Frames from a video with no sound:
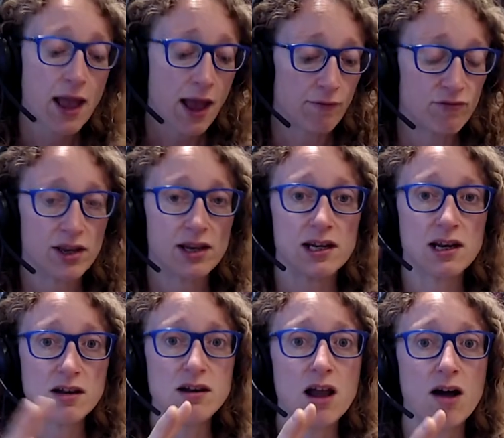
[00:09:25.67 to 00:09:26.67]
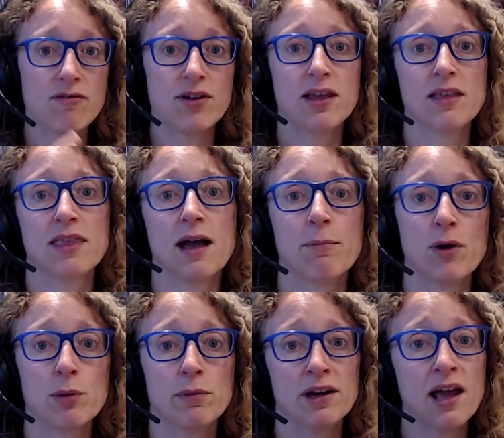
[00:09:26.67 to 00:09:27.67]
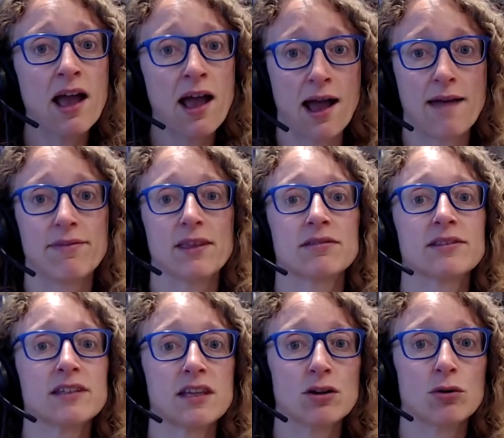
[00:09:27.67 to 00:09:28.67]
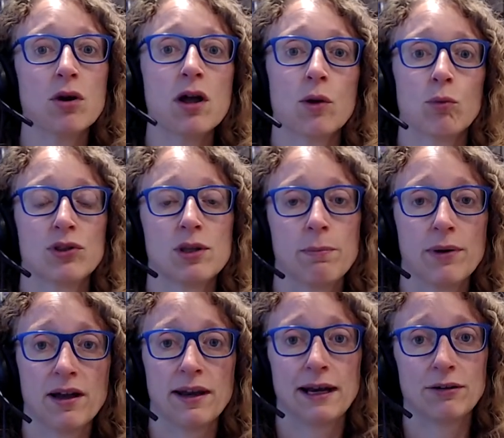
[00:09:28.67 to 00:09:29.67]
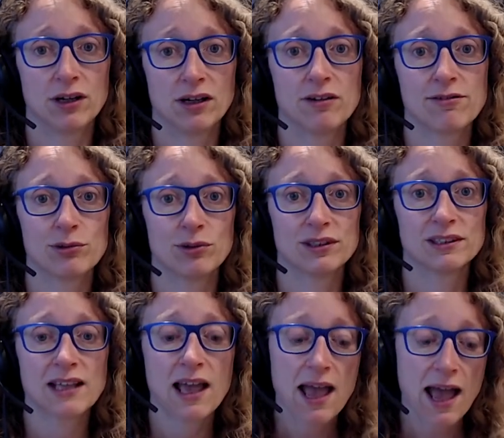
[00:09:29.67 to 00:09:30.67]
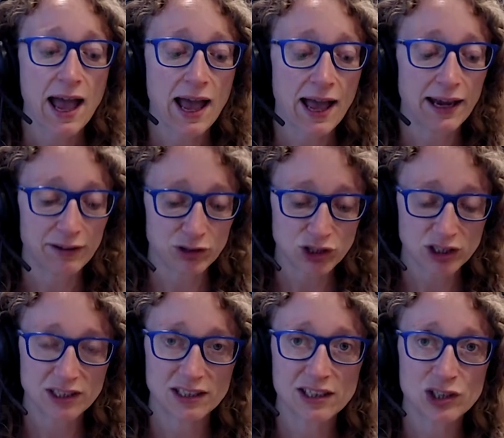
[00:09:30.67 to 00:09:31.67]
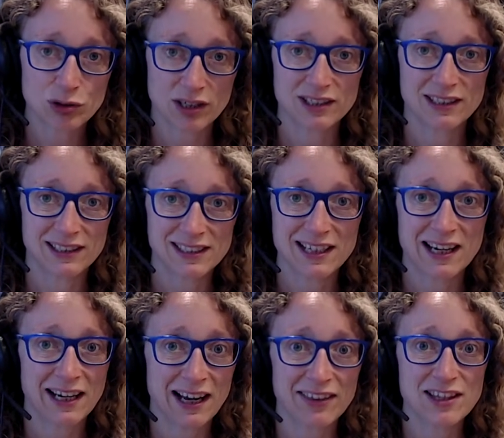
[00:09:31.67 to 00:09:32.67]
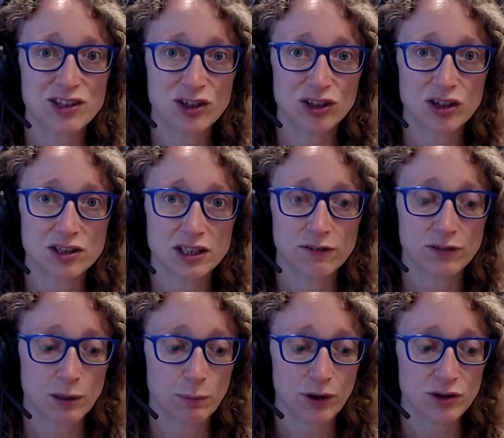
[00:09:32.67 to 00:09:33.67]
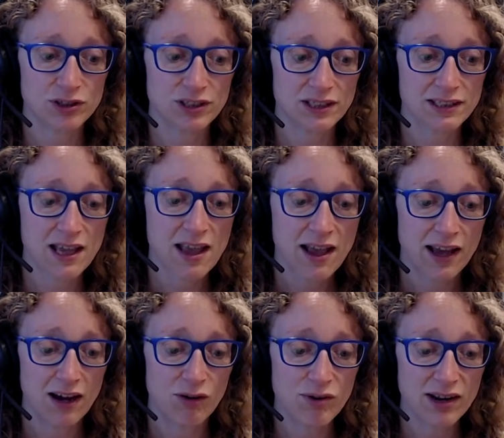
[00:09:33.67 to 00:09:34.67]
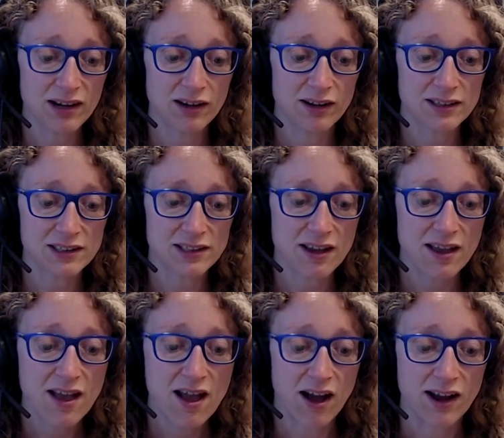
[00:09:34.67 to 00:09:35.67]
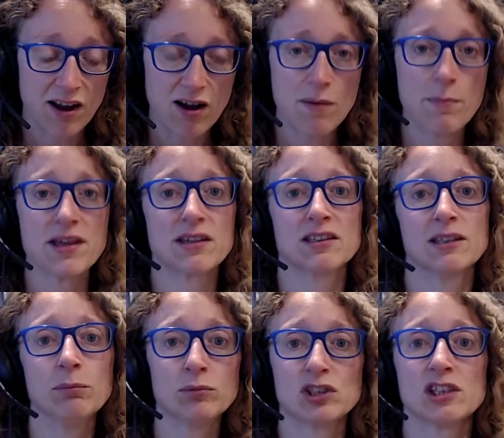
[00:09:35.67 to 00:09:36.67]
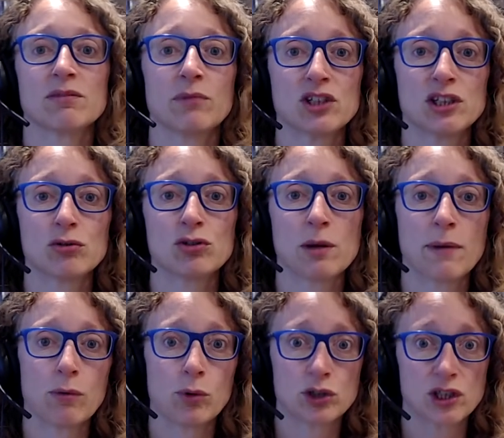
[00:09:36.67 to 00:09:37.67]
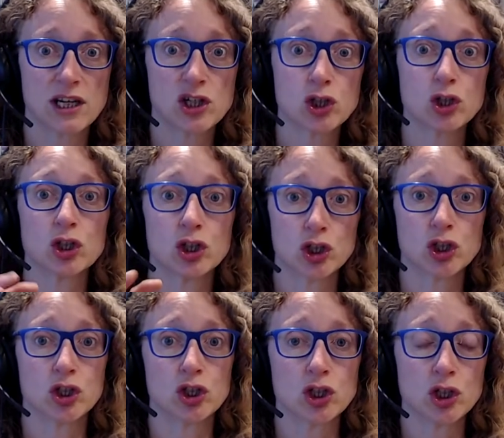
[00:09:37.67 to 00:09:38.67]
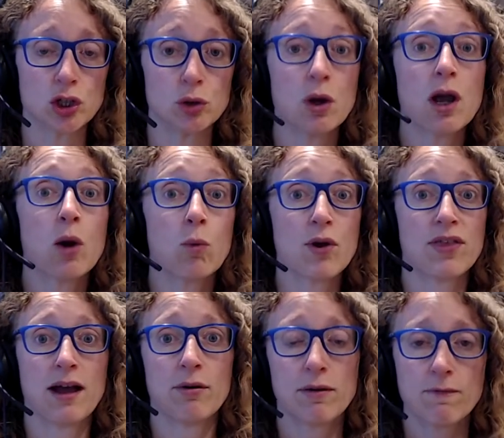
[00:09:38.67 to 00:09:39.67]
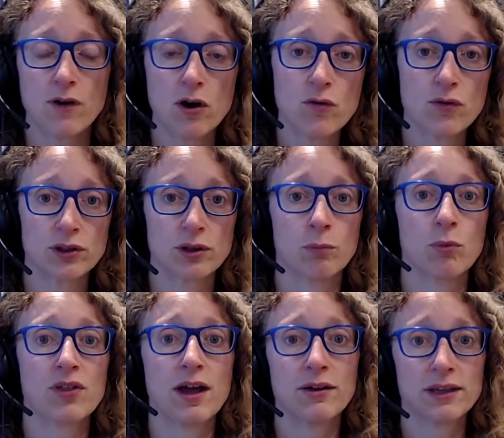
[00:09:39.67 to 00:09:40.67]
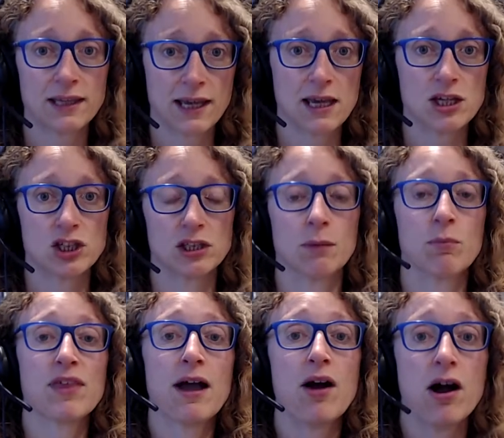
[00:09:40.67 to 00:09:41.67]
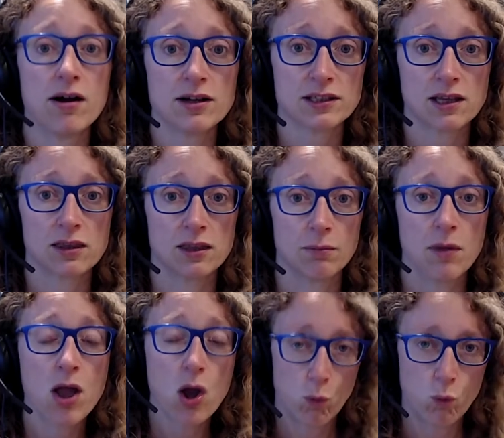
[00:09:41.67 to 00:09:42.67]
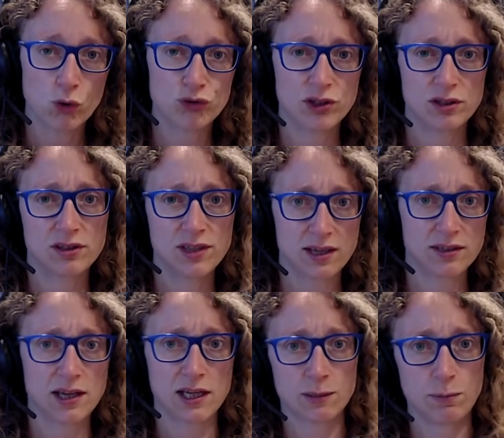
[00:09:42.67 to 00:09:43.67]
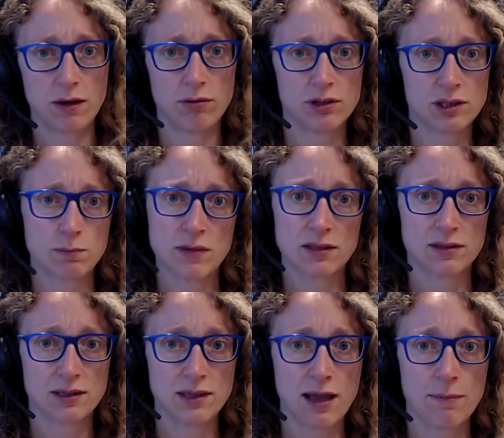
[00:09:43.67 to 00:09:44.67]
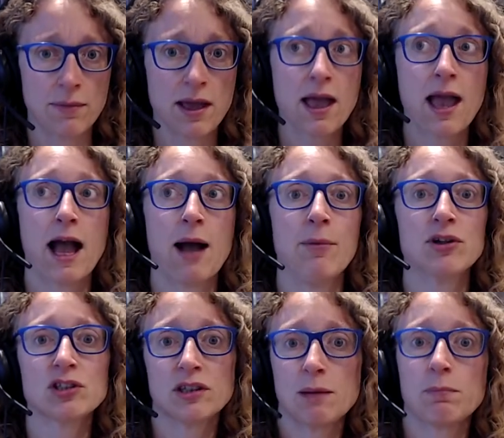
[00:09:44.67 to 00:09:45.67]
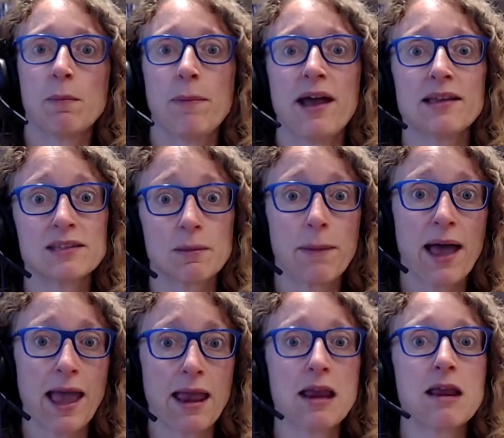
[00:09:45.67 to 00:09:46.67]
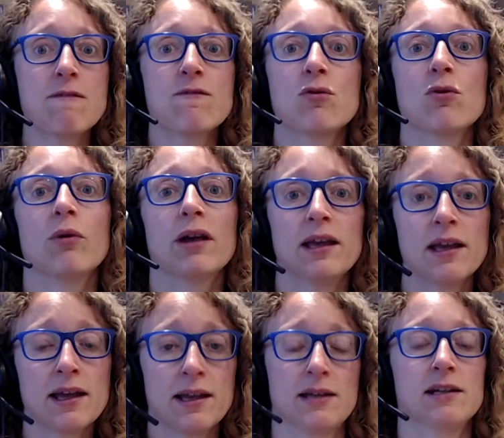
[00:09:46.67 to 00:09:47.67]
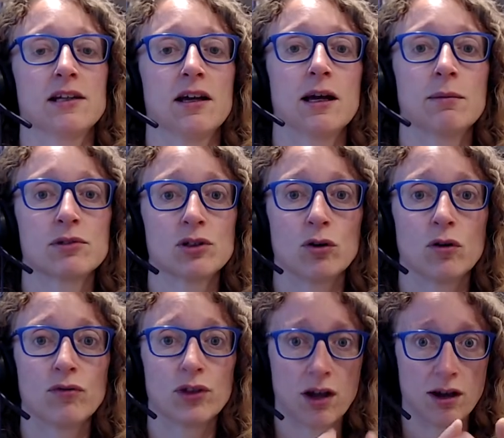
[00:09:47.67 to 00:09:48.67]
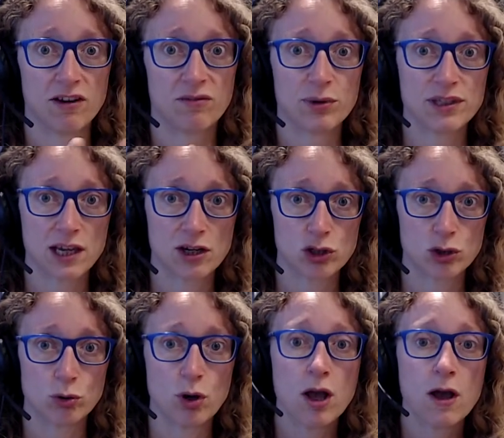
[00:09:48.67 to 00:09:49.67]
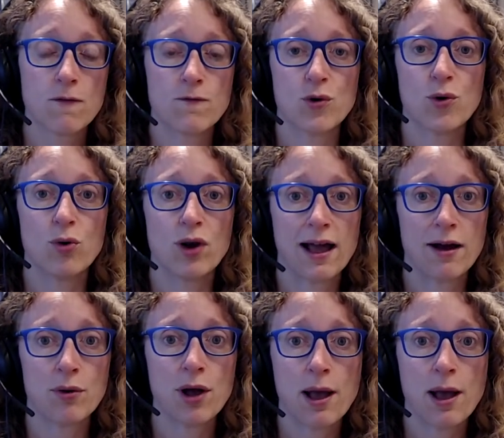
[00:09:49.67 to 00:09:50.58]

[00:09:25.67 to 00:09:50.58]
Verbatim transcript: and really love it in that moment, and then deal with the burnout afterwards and it was just interesting seeing how they took those different approaches and i realized that i can't make assumptions for my children about what they should and shouldn't do without involving them without engaging them without asking them what does this experience mean to them how much are they prepared to pay for it in terms of the kind of potential fallout